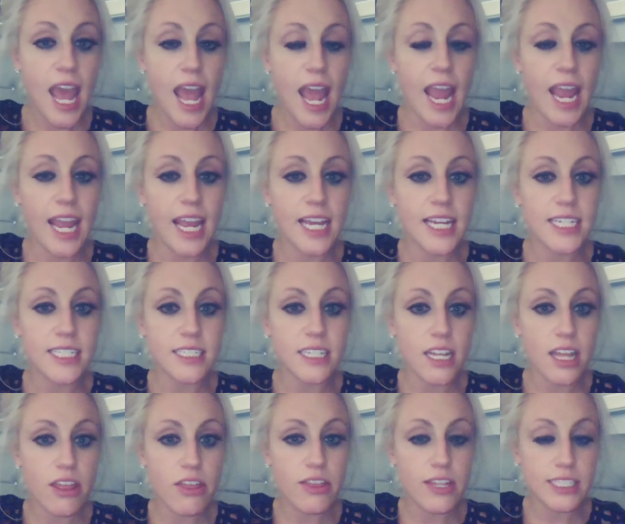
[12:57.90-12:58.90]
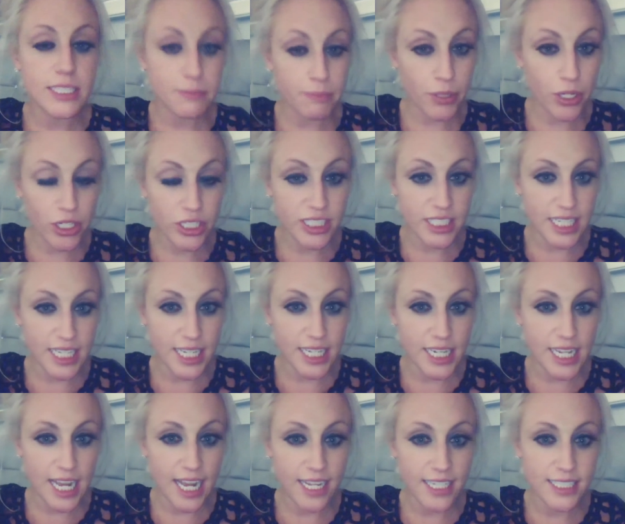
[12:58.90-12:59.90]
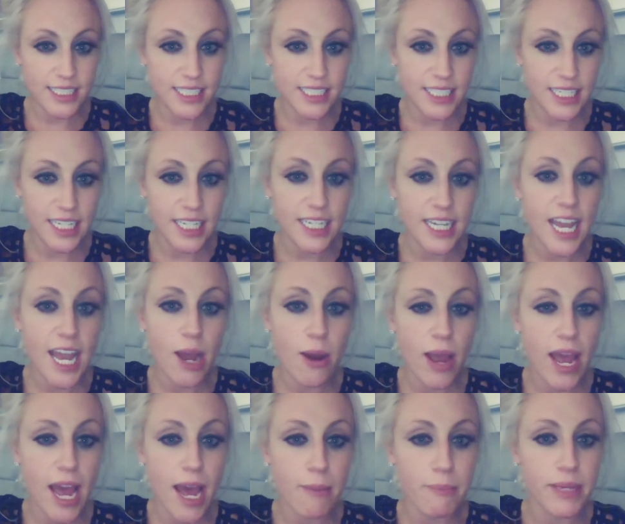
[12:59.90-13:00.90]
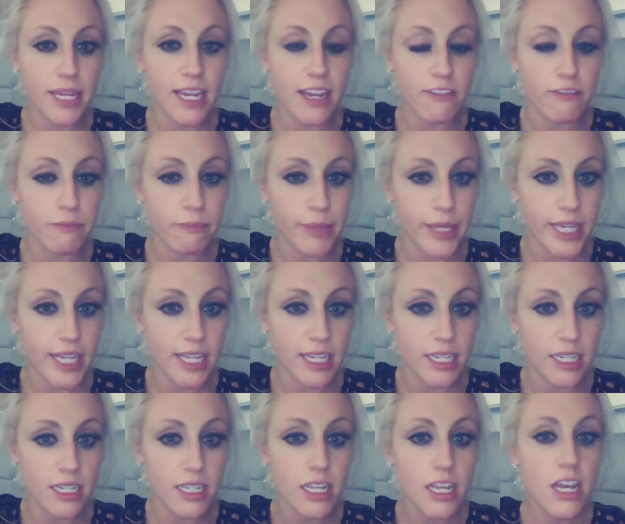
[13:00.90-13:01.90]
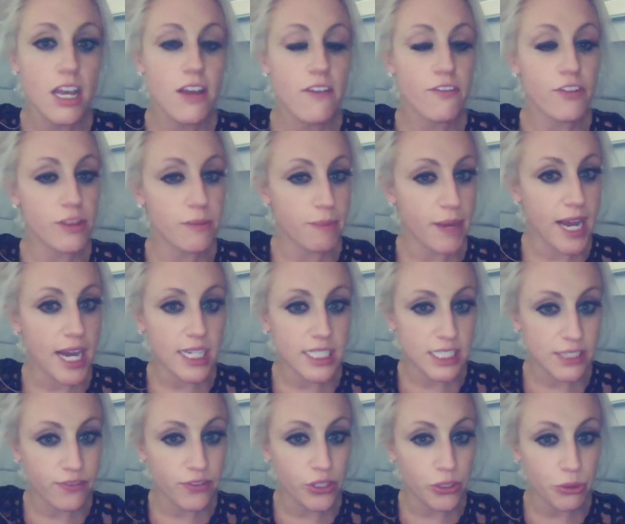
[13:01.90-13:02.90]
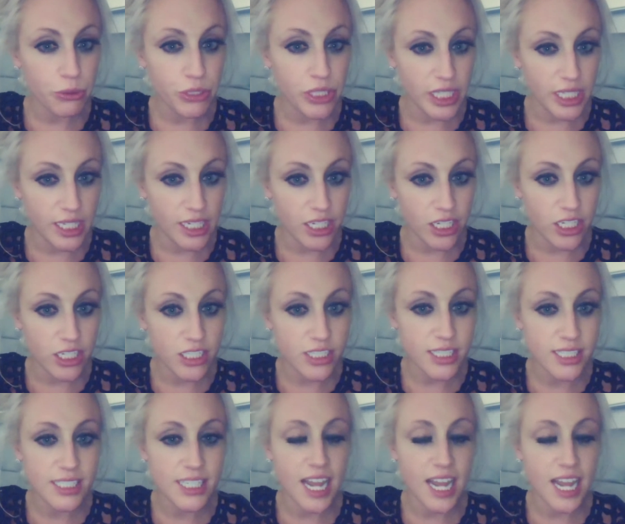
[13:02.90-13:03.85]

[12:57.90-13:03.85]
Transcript: And this person has seen how happy I've been for the past few years.